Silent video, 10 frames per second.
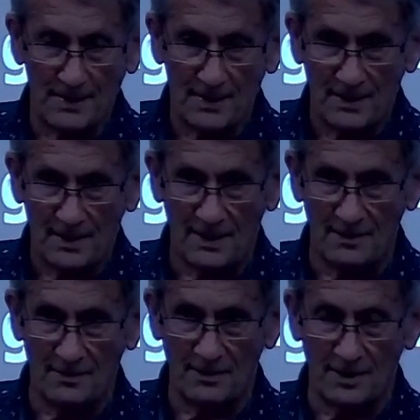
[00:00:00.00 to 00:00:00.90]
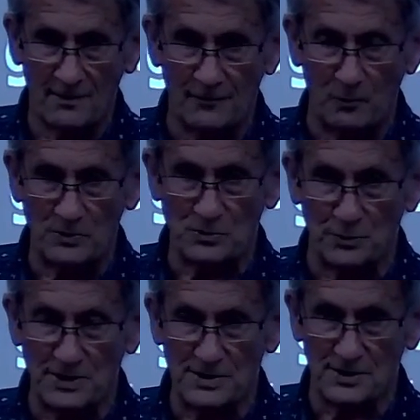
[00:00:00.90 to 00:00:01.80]
and for which
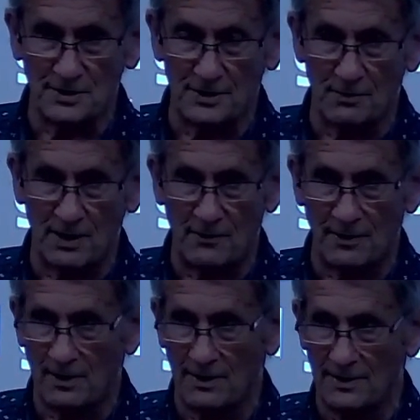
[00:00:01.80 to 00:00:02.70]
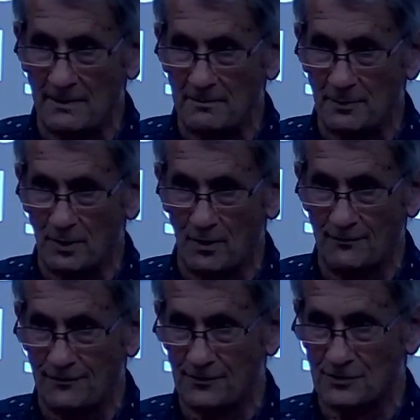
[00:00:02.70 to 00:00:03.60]
reason there are a number
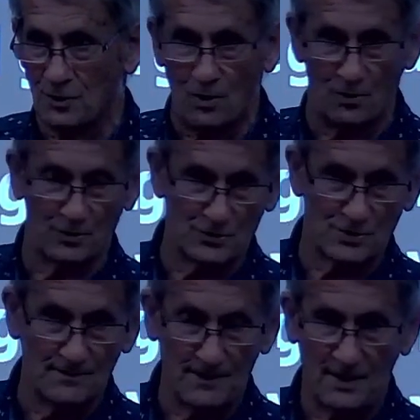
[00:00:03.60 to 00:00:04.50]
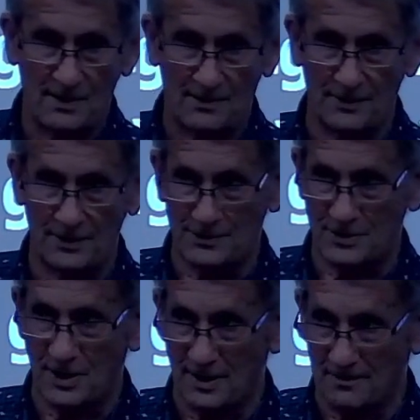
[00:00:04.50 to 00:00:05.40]
of songs that
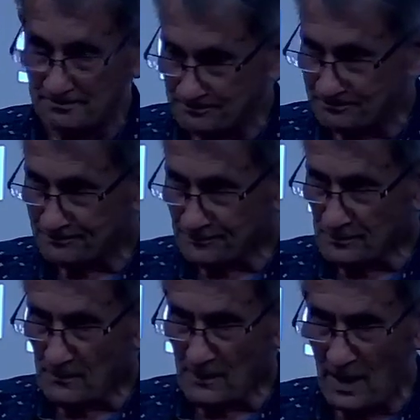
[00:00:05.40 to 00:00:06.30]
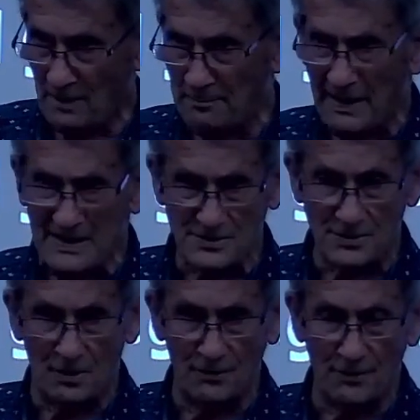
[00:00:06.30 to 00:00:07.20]
are based
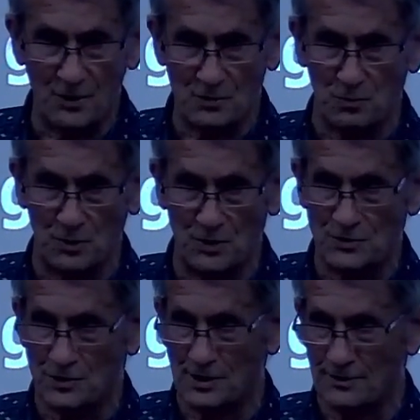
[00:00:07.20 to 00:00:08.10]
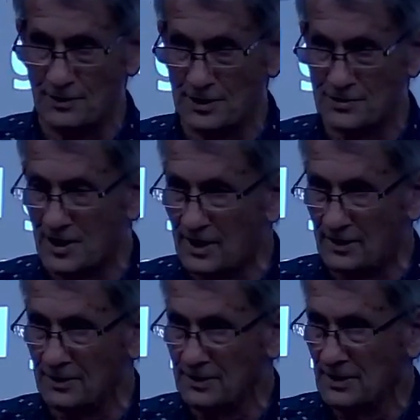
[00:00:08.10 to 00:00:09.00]
on those words that are
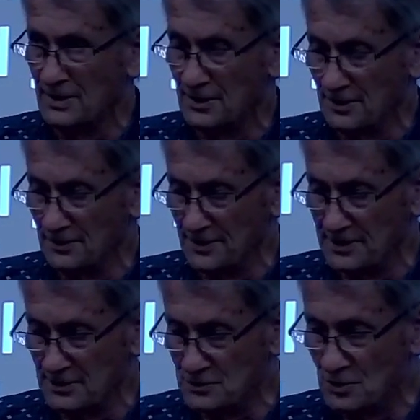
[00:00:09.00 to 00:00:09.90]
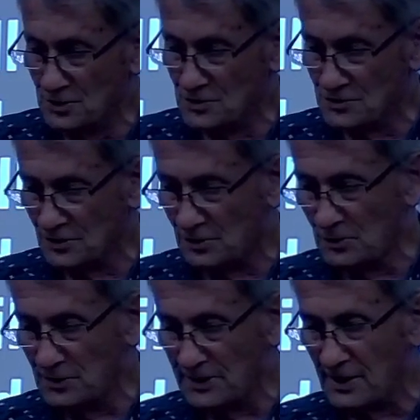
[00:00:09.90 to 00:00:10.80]
sung in the churches,
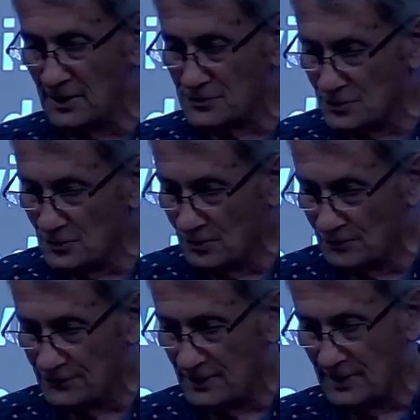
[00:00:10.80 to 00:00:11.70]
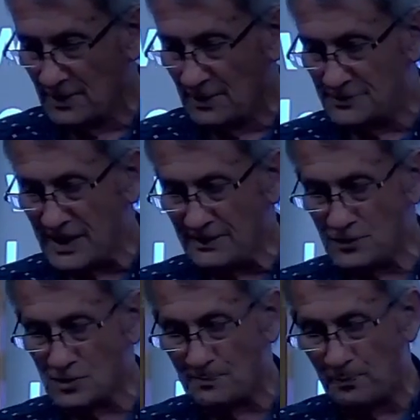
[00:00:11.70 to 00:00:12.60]
including ourselves. It's at
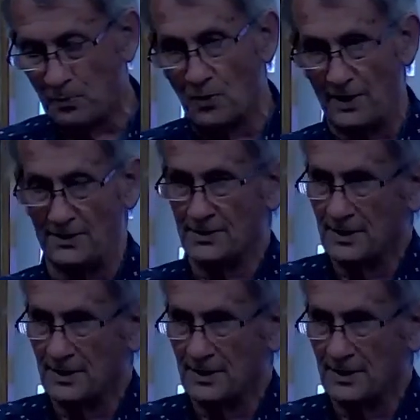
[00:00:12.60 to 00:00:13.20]
this point